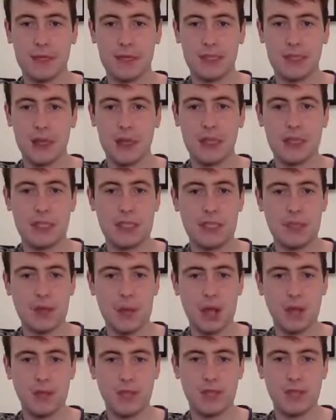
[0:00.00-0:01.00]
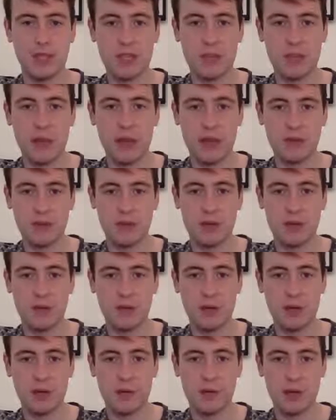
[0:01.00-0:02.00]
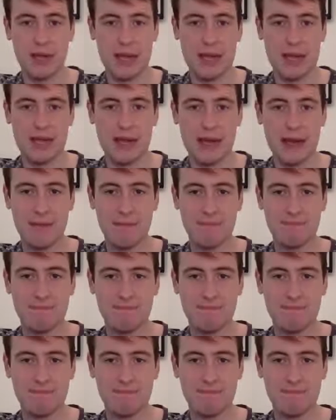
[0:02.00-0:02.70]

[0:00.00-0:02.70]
So it's entirely up to you how you want to play that.